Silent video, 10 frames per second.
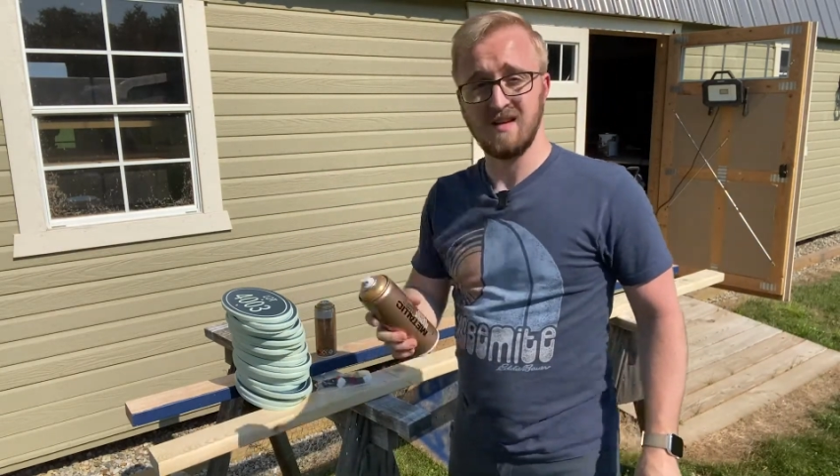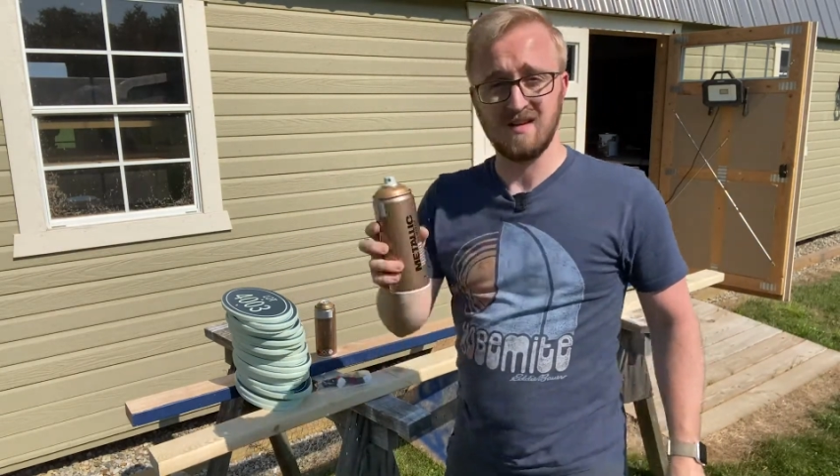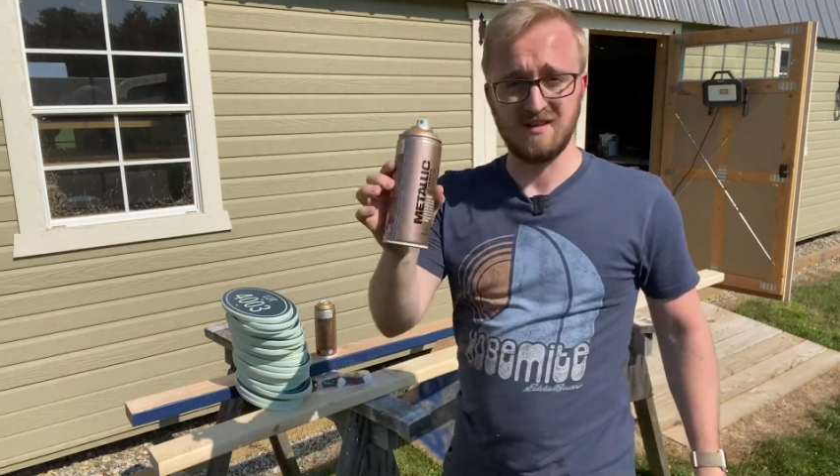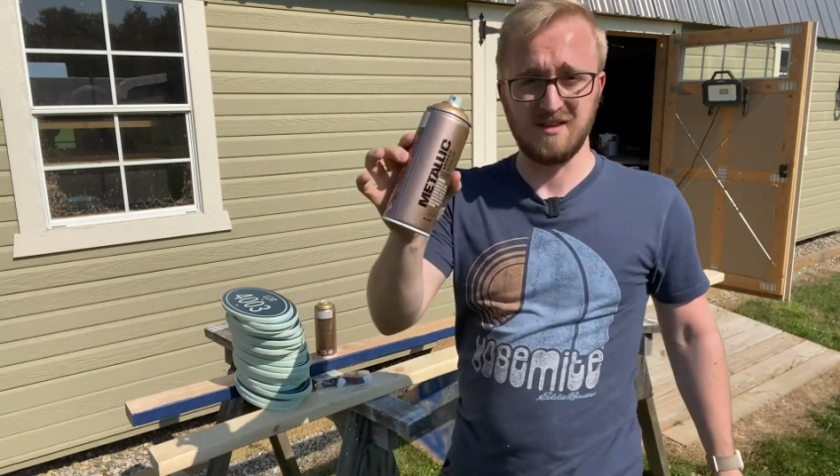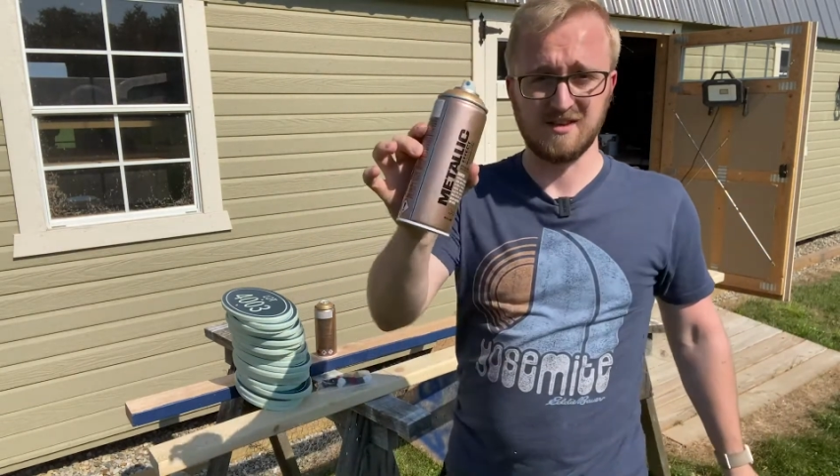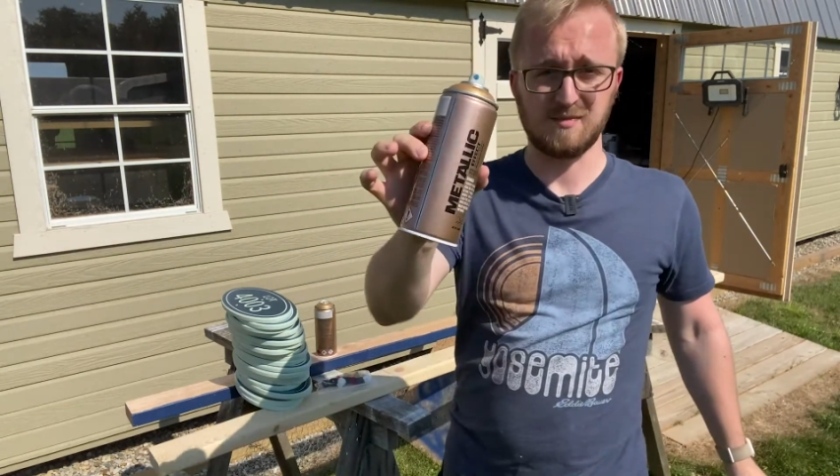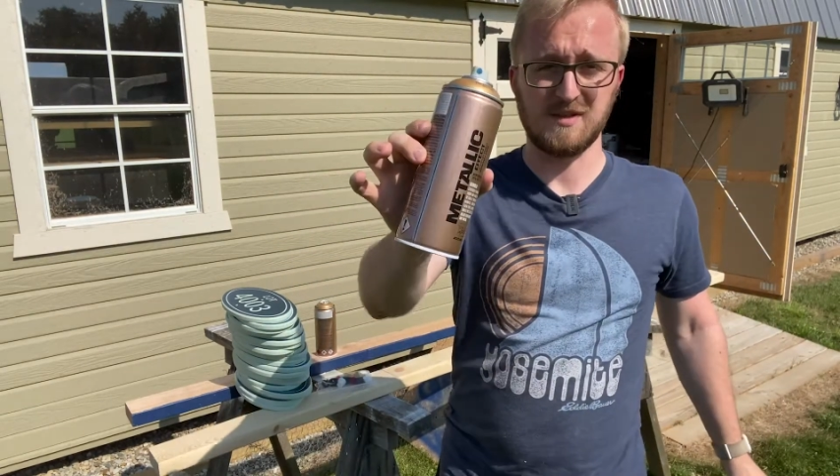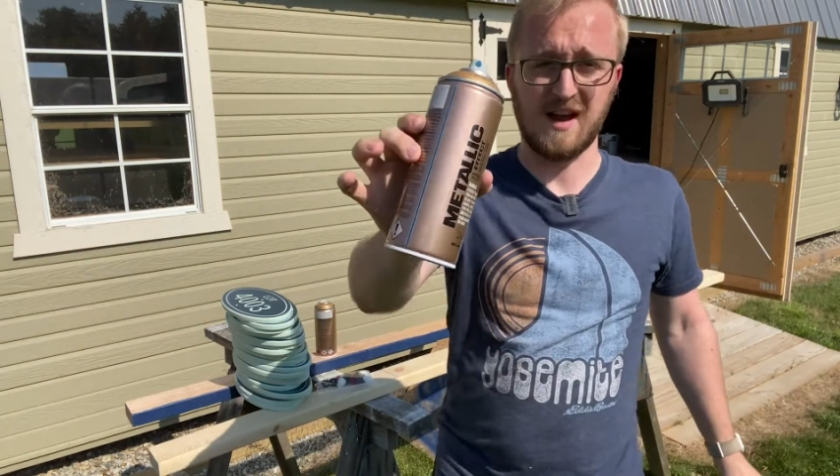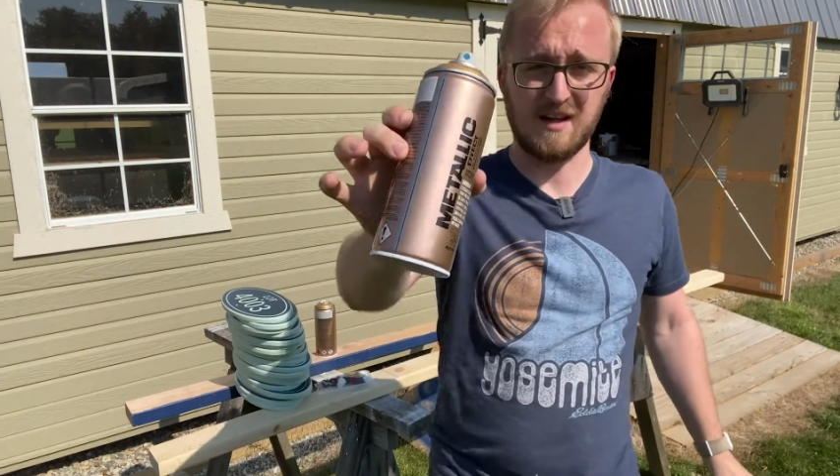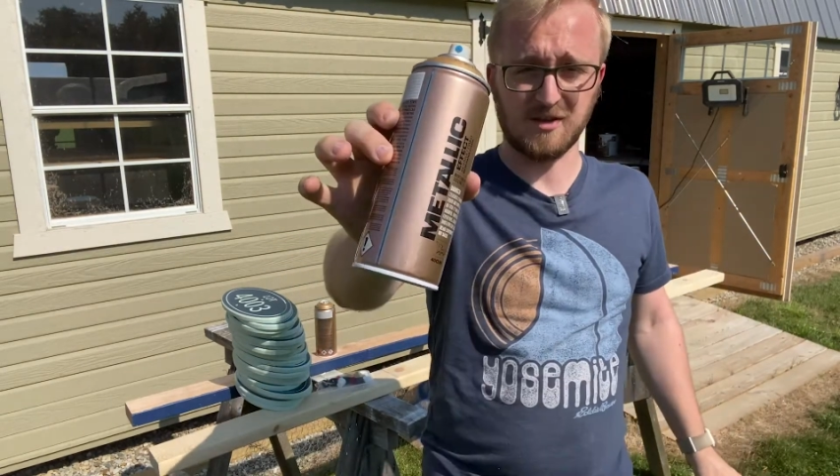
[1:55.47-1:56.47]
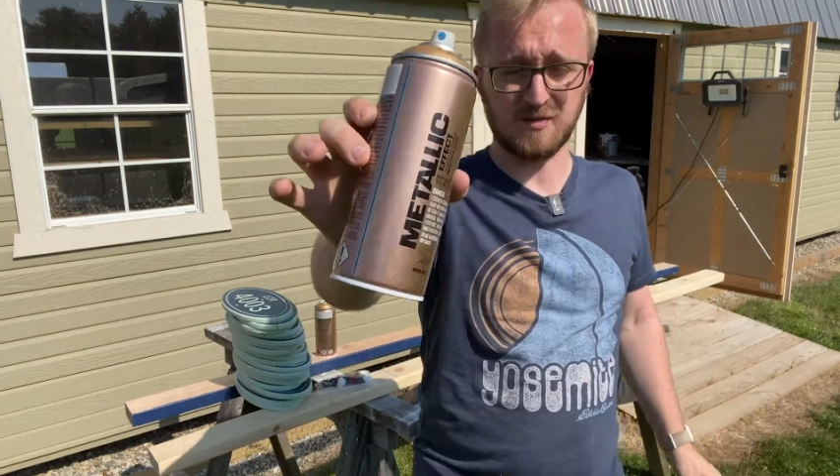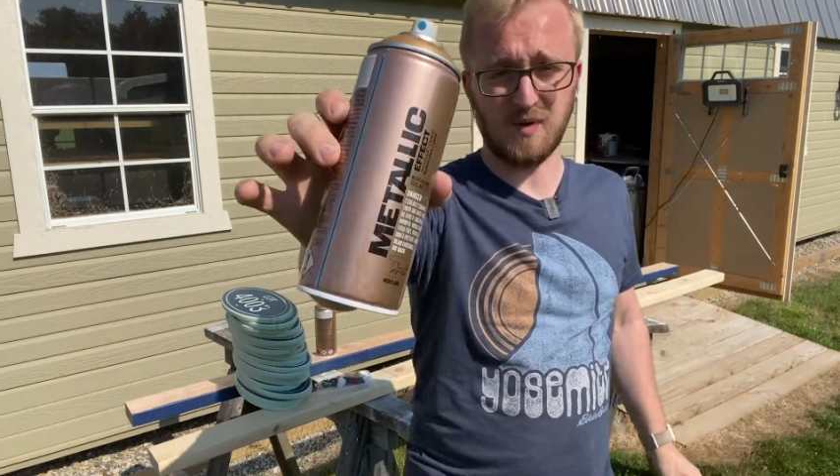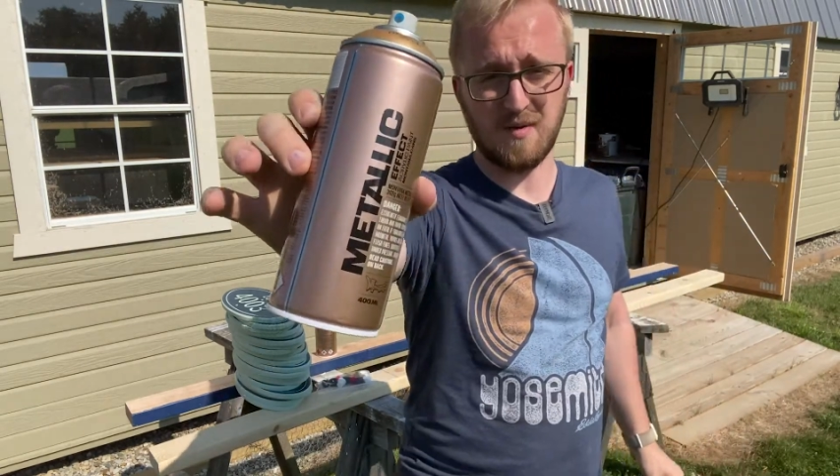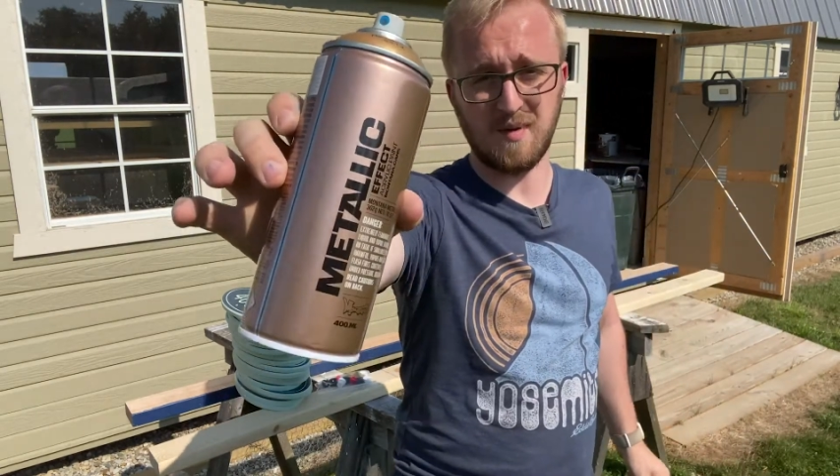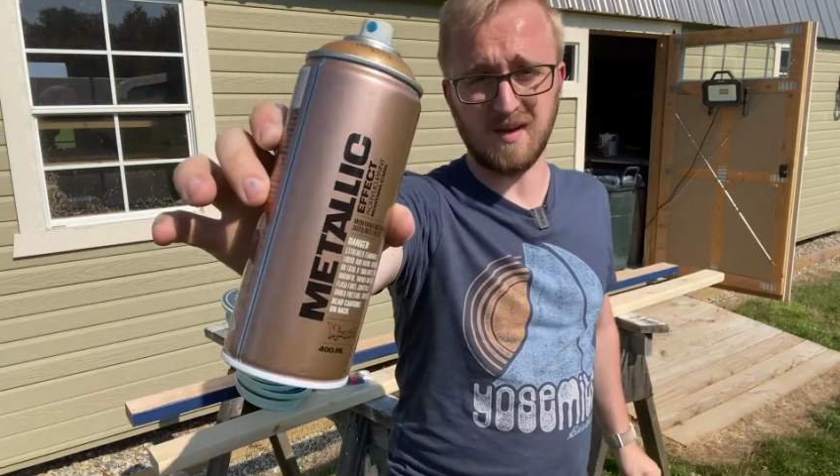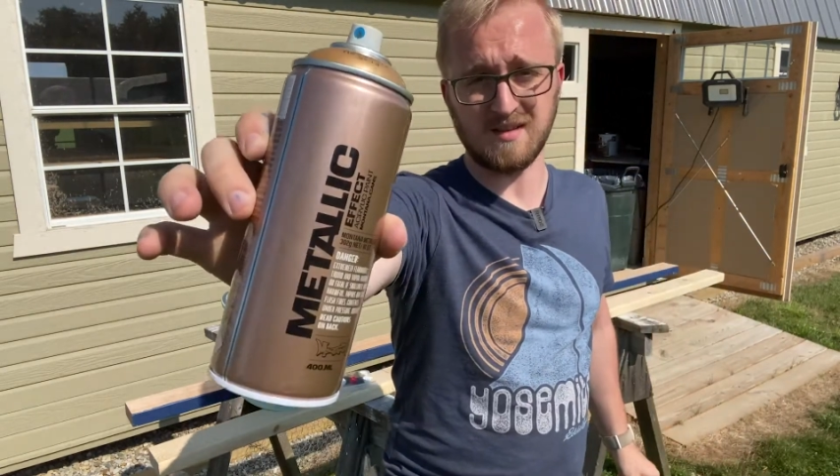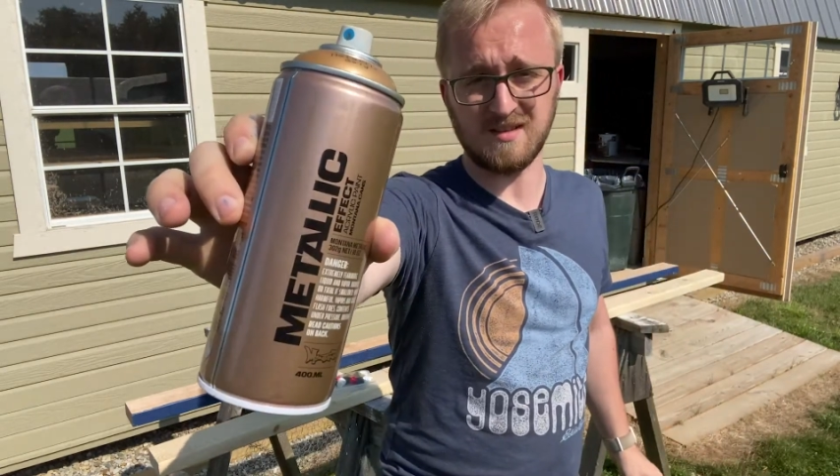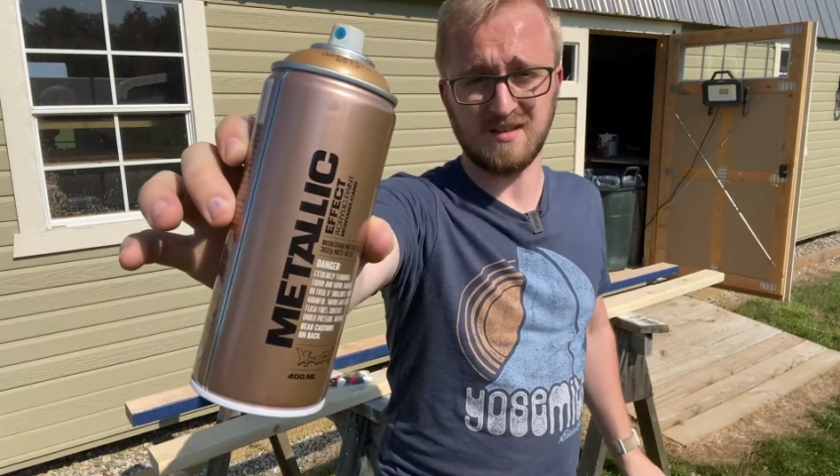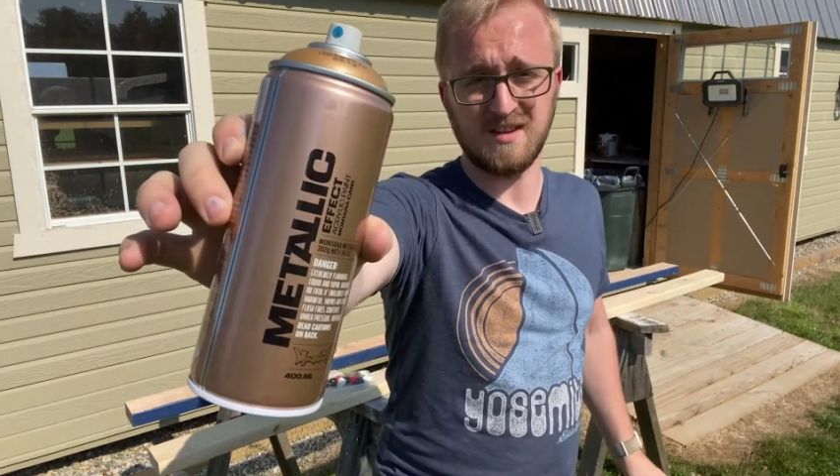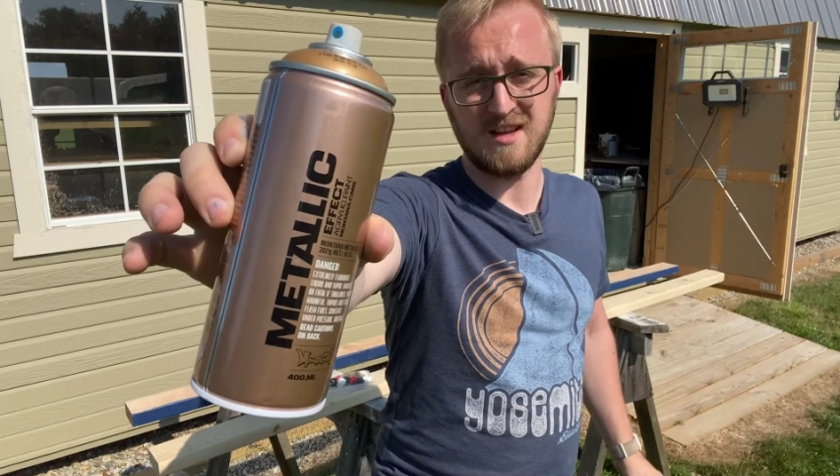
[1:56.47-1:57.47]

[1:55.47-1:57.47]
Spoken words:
this metallic spray paint.